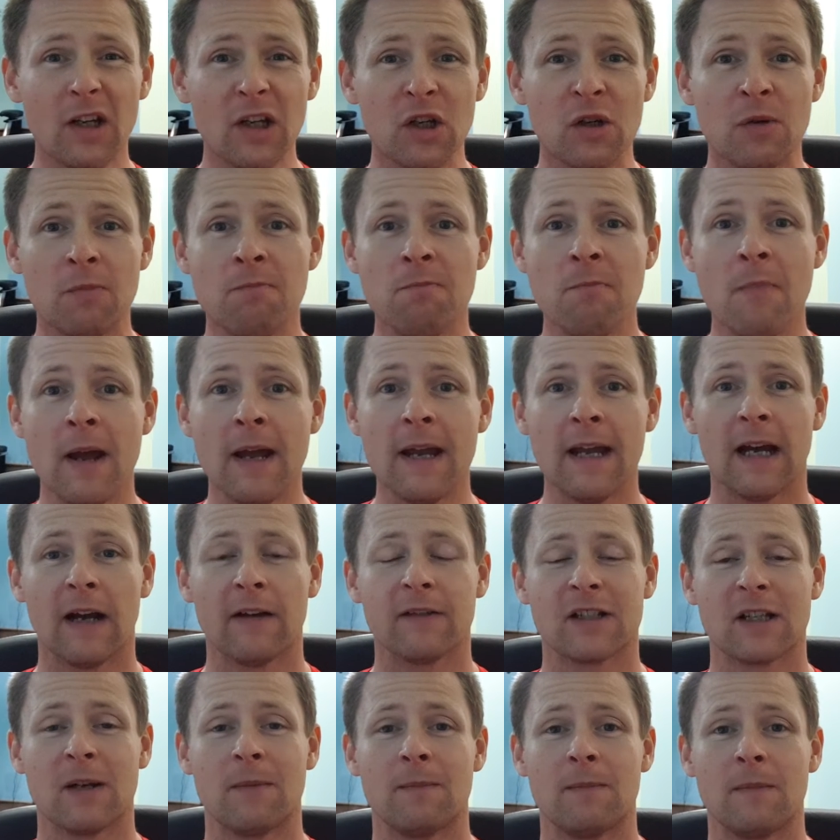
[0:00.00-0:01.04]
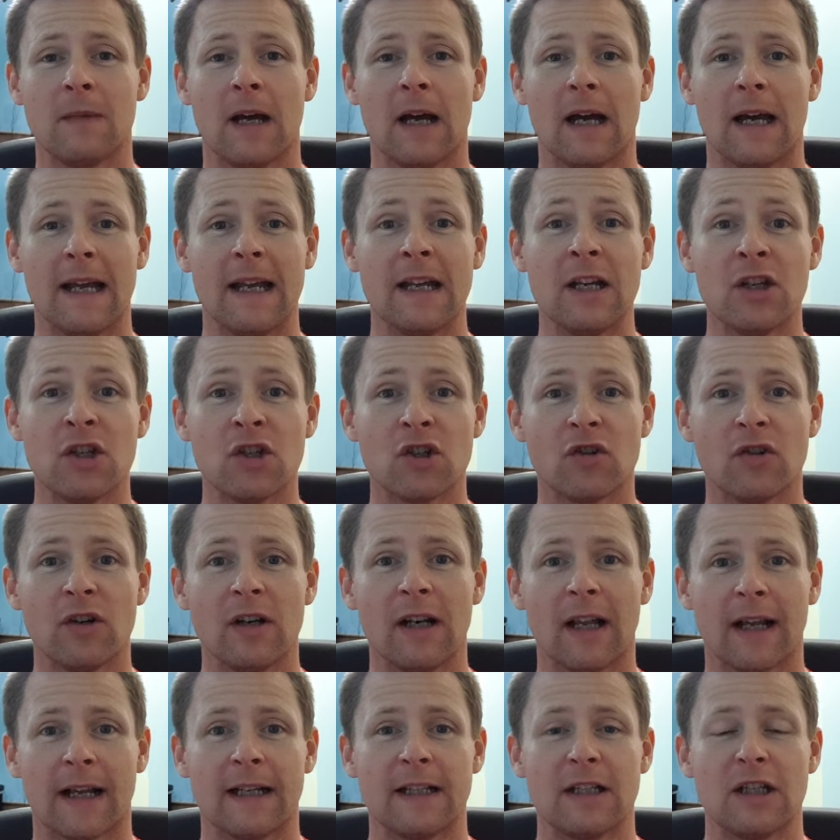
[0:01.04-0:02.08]
you may have some
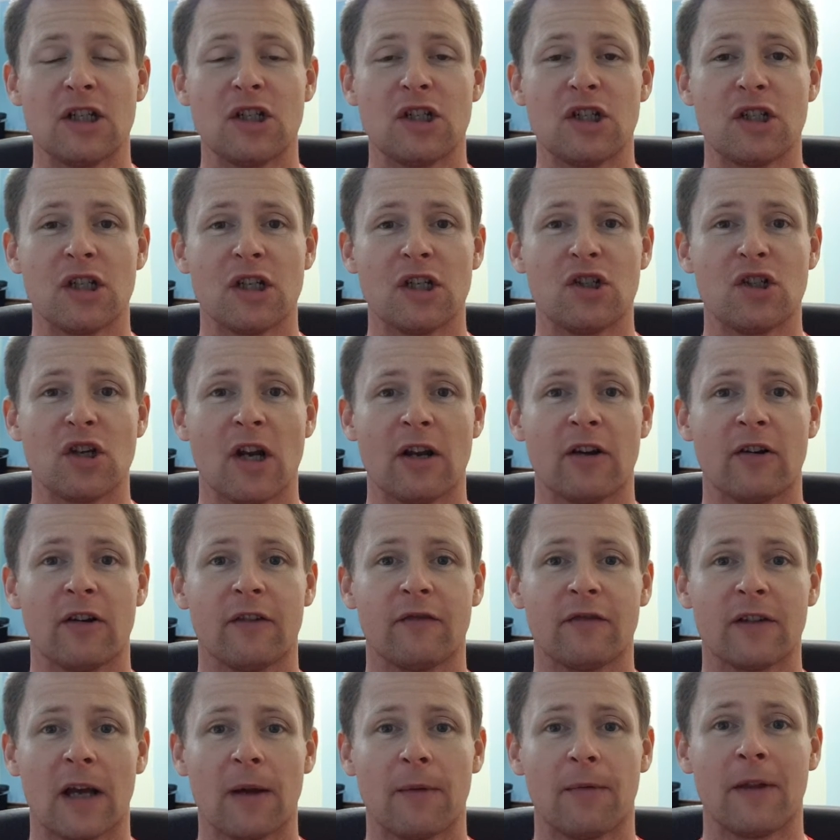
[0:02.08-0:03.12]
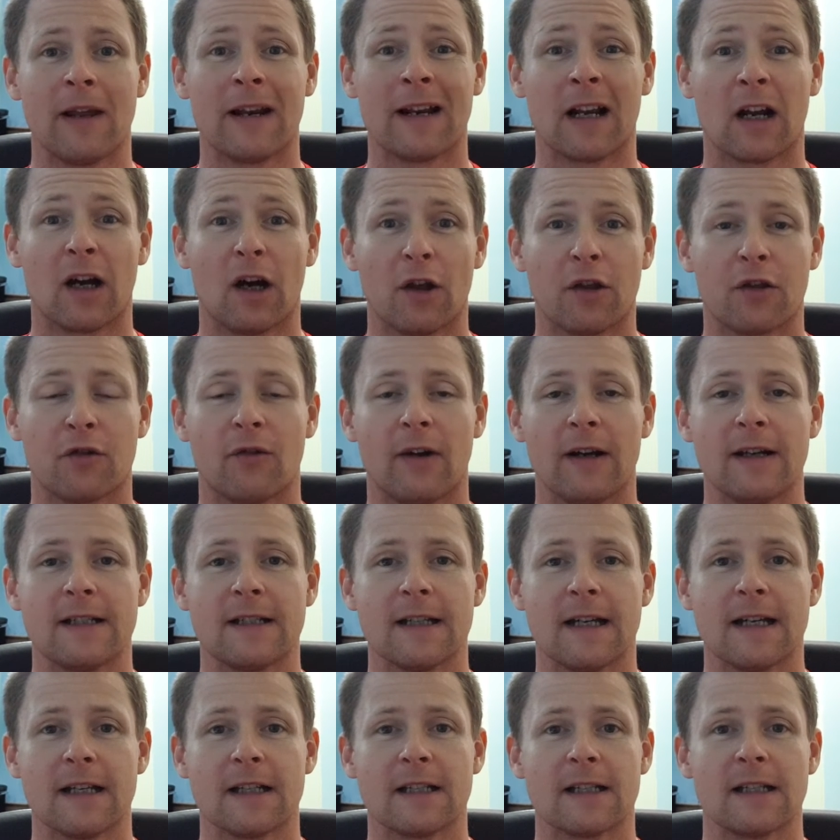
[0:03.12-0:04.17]
injury, like a degenerative type thing, like
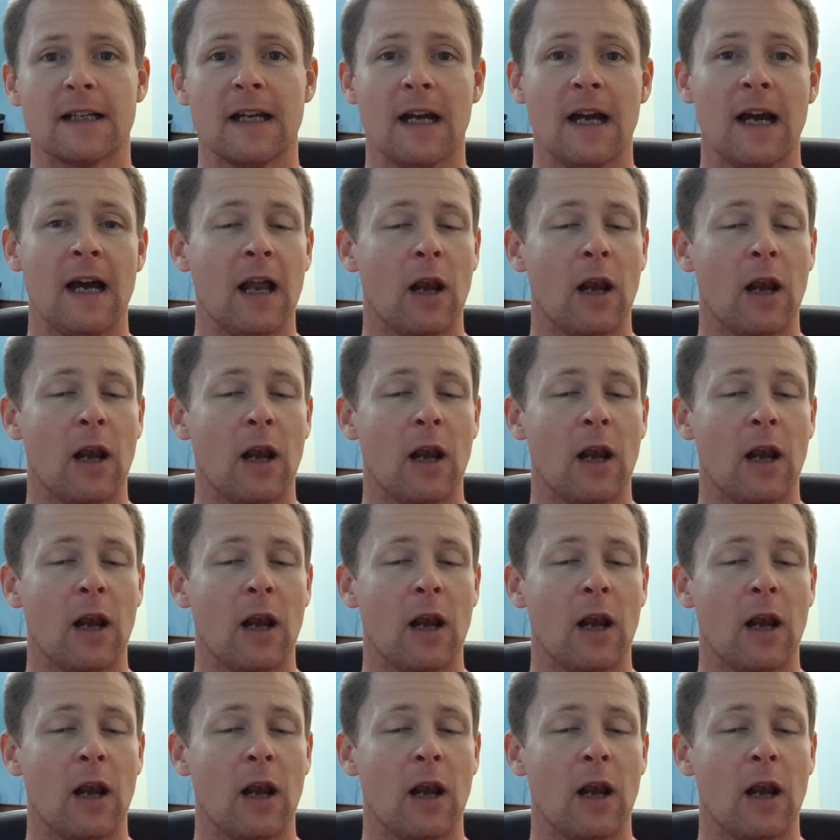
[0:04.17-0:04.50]
arthritis.